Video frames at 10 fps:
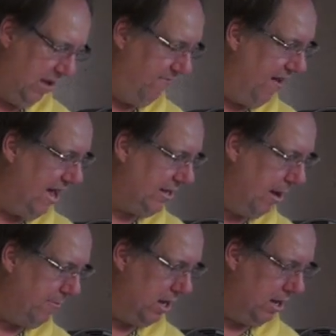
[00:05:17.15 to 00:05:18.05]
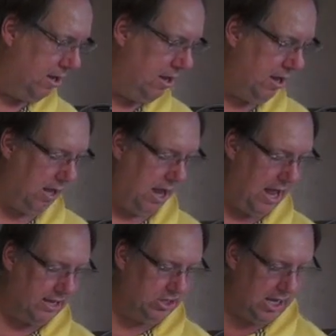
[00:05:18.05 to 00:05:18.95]
In fact, I'm gonna,
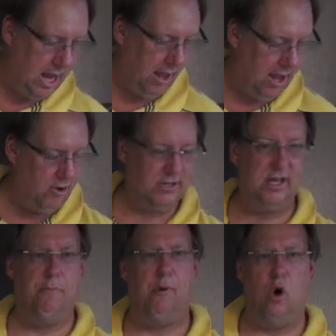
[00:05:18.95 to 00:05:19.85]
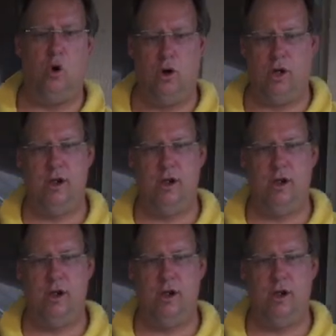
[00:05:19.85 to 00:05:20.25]
actually, here's the bowl